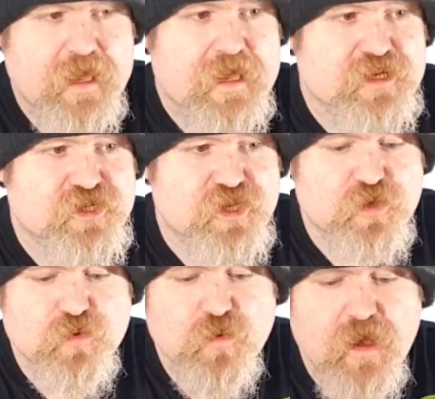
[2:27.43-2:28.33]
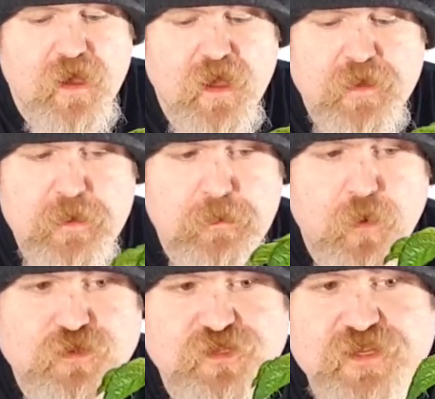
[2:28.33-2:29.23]
is you uh,
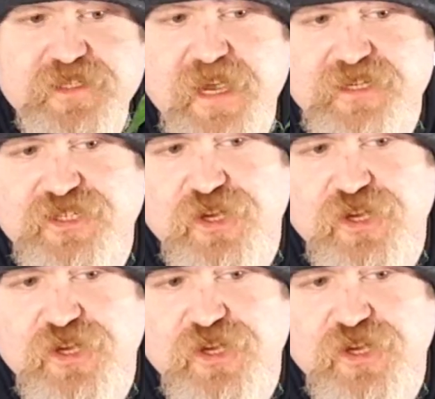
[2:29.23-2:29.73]
put the test